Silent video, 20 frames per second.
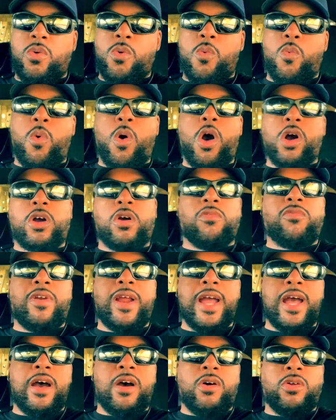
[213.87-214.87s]
walk
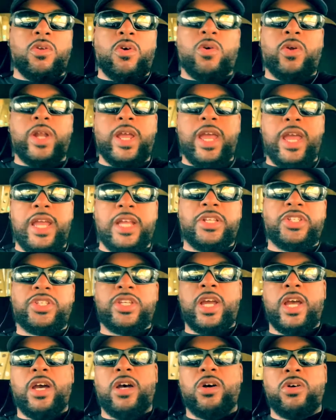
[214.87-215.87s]
around on
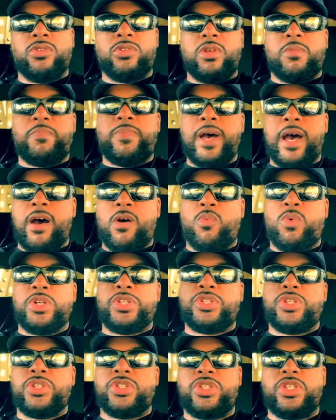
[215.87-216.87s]
eggshells about
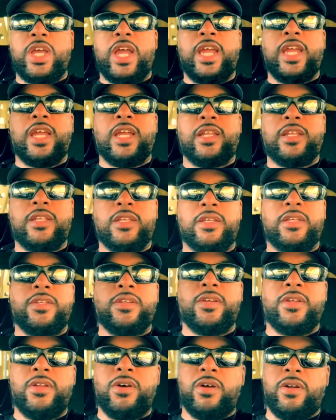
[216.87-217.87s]
what you're saying.
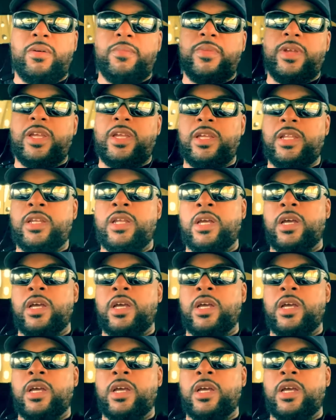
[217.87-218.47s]
You know what I mean?